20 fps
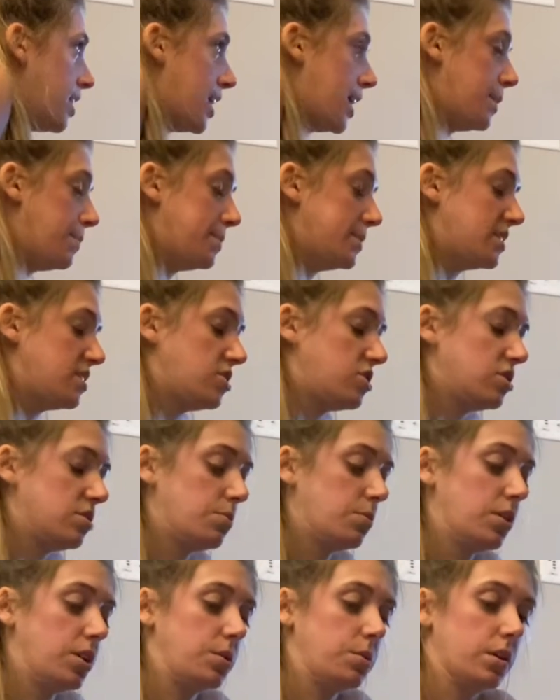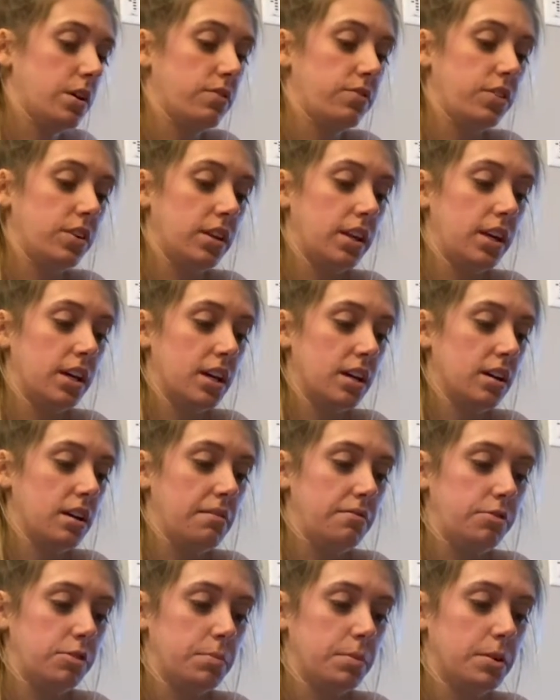a position where you are feeling
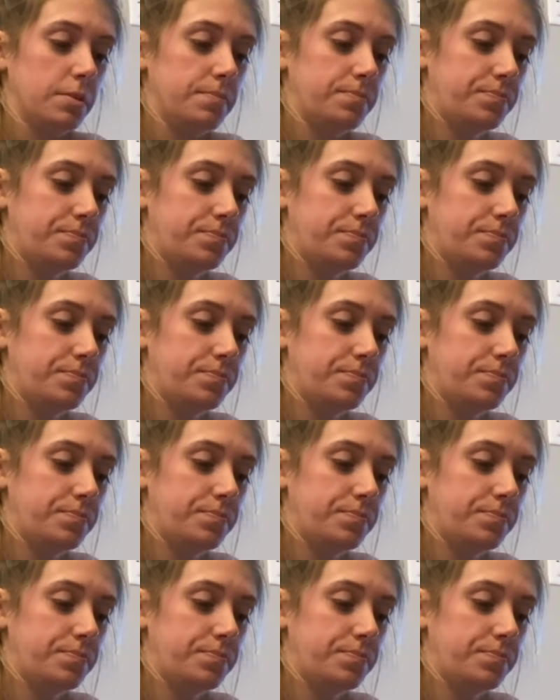uncomfortable.